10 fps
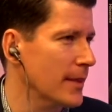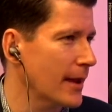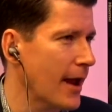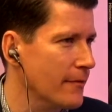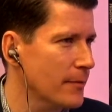
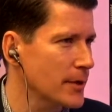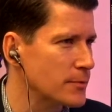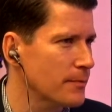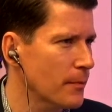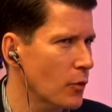They have
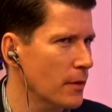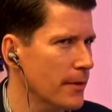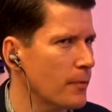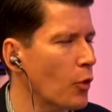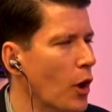
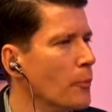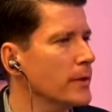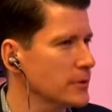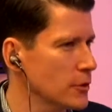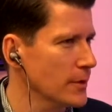they're more
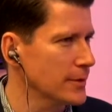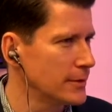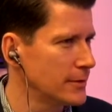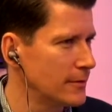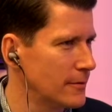open to it.